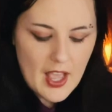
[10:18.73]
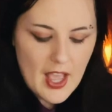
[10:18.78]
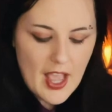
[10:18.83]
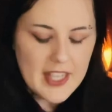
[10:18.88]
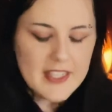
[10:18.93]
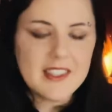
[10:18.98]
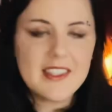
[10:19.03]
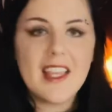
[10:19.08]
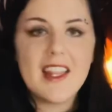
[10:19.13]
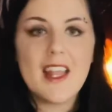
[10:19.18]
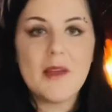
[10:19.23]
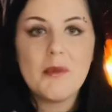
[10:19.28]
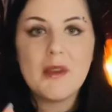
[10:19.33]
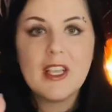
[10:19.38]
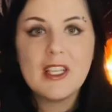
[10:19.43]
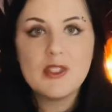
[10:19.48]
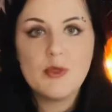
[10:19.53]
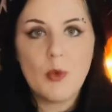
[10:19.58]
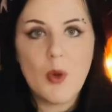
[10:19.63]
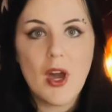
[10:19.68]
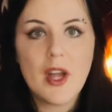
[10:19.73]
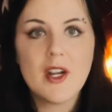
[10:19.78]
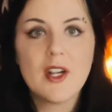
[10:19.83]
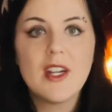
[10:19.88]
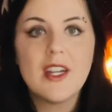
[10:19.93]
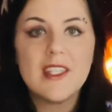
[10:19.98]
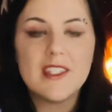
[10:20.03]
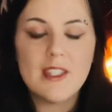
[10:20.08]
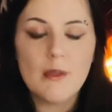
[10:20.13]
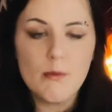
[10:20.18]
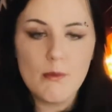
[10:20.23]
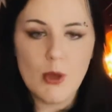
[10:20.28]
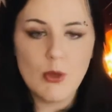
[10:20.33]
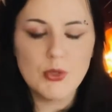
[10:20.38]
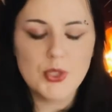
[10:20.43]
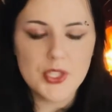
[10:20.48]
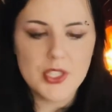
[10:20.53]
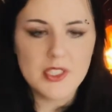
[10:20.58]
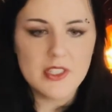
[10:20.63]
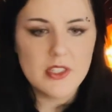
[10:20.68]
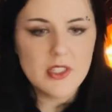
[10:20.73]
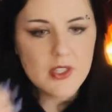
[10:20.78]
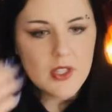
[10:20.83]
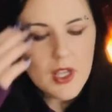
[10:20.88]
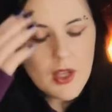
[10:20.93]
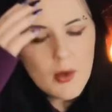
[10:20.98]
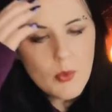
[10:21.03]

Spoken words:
I say that because water is emotions.